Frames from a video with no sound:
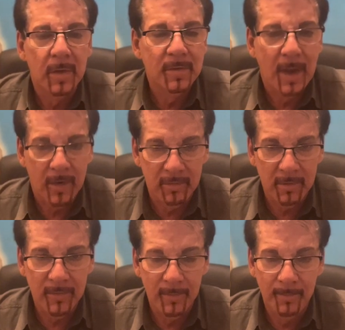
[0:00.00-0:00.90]

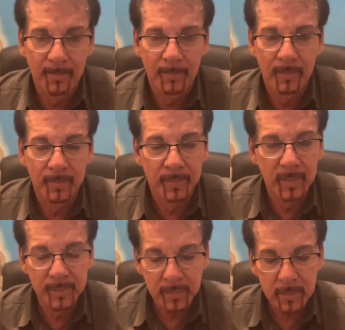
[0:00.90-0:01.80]
dandruff.
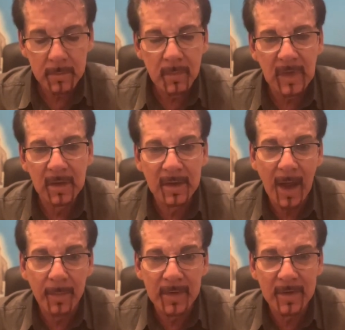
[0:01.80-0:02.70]

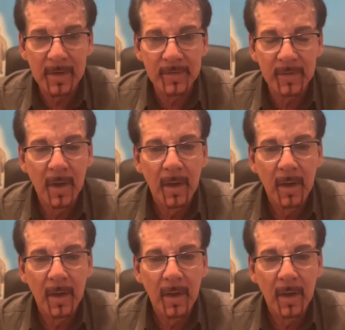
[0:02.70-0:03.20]
Capitis,